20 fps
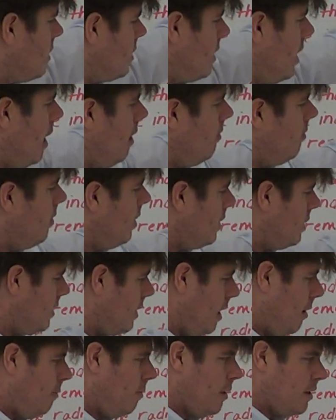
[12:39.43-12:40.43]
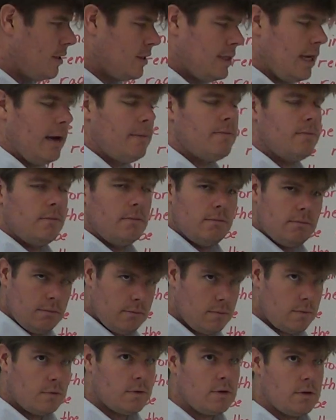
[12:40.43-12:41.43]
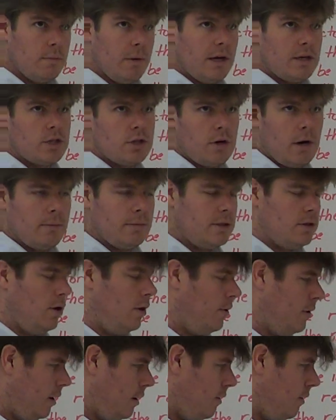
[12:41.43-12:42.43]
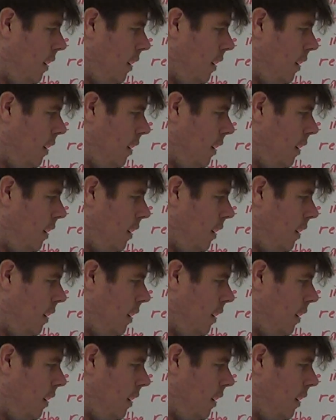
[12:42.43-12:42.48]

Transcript: step by step by step to make sure I'm doing it